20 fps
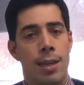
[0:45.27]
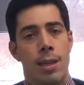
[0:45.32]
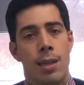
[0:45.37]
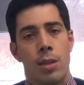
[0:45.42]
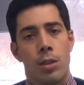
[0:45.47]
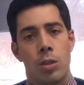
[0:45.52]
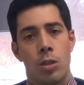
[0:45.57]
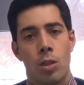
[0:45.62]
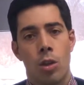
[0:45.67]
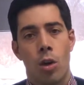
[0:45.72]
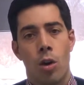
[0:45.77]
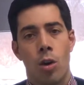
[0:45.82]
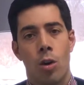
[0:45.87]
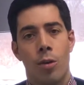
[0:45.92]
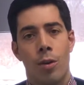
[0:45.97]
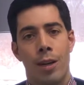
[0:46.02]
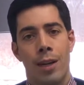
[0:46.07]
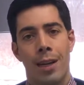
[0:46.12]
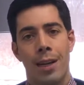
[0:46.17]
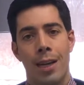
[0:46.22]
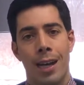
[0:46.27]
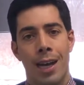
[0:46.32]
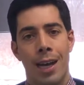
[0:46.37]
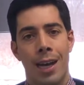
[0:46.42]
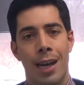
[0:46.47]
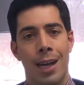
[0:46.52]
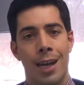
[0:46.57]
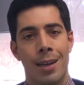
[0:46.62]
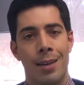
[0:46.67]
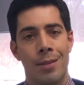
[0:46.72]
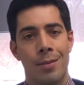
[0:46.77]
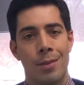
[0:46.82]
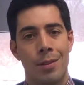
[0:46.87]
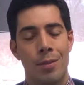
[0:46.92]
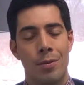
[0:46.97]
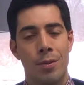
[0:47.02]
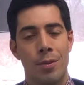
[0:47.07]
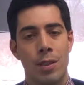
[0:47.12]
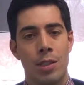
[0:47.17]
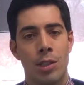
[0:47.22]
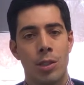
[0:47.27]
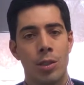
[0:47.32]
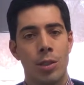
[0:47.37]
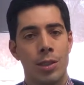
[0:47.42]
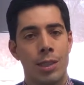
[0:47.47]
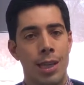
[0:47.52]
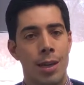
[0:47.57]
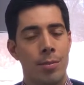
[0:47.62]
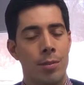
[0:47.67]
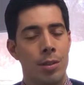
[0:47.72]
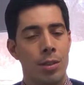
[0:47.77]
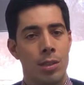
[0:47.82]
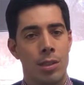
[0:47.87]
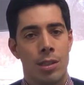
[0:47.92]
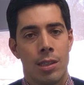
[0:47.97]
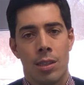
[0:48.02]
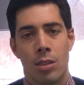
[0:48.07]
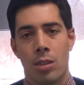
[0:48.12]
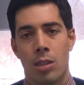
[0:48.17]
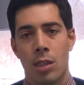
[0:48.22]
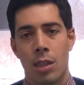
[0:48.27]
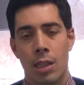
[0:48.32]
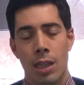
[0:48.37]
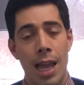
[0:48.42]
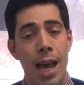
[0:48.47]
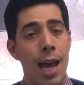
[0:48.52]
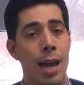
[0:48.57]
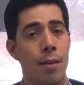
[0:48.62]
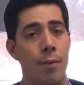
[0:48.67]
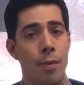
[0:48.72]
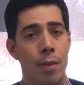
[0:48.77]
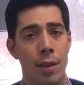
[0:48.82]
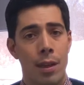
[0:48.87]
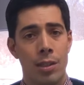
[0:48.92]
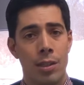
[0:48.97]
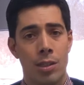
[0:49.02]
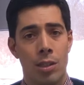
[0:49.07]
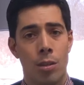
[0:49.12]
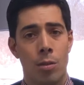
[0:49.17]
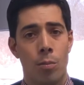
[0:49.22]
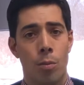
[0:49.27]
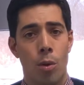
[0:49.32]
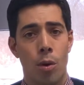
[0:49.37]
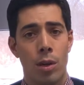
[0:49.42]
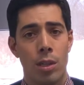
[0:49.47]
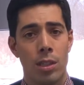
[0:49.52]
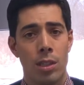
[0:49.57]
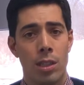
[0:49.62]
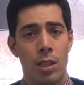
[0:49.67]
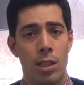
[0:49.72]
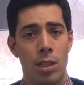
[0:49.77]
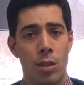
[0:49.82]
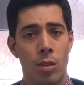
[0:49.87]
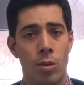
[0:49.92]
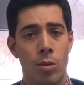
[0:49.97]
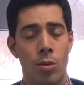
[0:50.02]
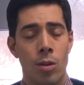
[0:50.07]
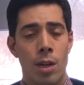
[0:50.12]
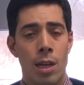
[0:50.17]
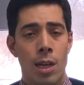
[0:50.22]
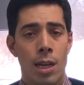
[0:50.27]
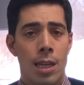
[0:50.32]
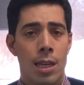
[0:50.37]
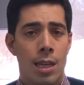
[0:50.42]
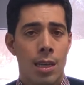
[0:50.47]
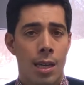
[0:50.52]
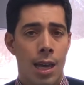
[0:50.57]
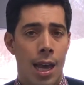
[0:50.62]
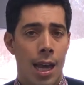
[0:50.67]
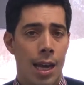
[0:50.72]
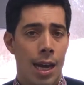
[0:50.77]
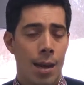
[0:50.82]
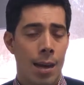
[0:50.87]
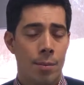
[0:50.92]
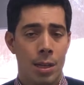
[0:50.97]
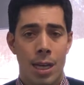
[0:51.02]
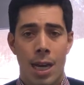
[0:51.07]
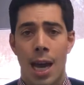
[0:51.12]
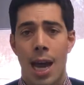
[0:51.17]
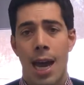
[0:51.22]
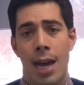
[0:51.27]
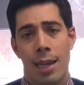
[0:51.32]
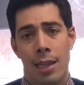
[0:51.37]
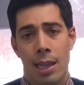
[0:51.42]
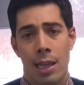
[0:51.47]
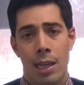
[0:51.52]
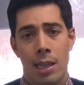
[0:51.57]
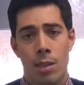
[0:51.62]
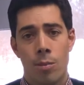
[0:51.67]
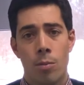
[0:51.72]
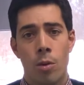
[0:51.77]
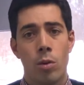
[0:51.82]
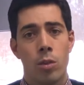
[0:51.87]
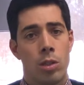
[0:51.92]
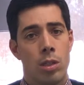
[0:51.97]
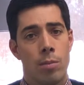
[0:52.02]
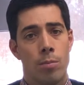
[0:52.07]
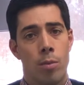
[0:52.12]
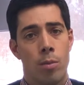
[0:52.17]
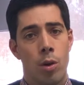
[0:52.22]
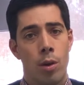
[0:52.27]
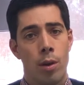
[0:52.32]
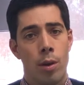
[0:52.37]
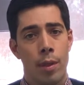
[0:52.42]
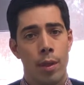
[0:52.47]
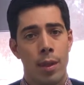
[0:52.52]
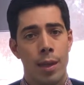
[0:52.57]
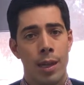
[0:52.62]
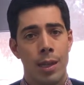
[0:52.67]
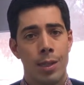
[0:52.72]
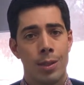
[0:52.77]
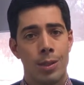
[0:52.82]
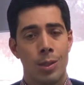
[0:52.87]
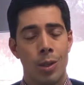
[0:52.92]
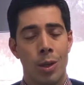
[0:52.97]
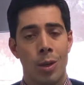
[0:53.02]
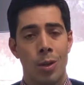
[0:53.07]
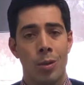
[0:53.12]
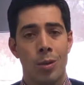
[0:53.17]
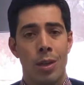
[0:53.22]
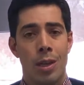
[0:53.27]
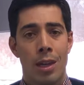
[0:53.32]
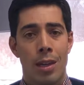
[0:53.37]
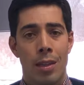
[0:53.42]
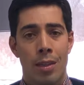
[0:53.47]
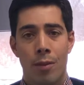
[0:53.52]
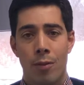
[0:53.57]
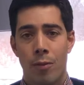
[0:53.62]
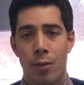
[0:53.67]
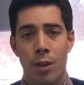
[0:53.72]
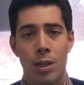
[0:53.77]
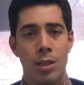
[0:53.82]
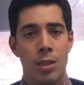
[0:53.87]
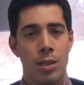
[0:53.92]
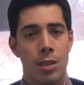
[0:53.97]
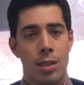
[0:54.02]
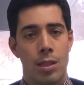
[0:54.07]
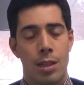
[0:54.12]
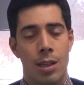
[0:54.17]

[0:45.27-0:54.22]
So the physical exam, there's a lot of things that are important to do, and I'm going to highlight the most important things. So the first